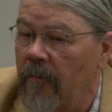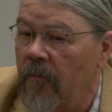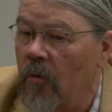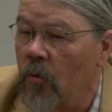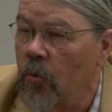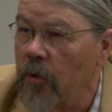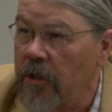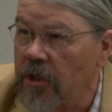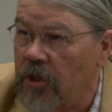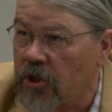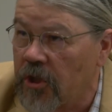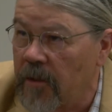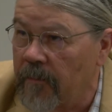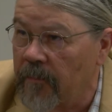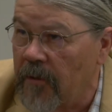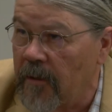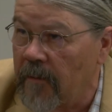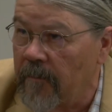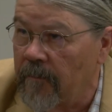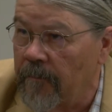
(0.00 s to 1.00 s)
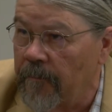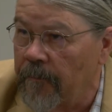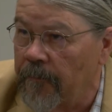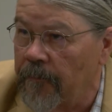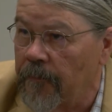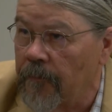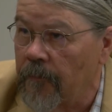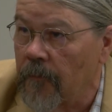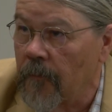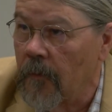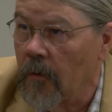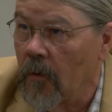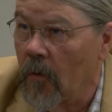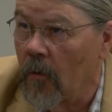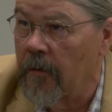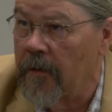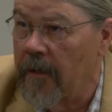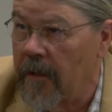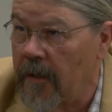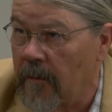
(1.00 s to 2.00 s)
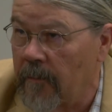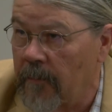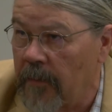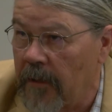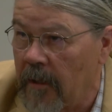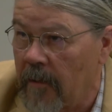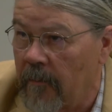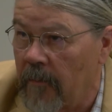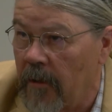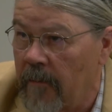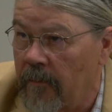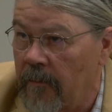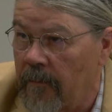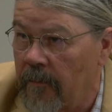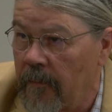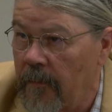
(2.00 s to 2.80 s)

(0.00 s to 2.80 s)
We ship them, or they can pick them up.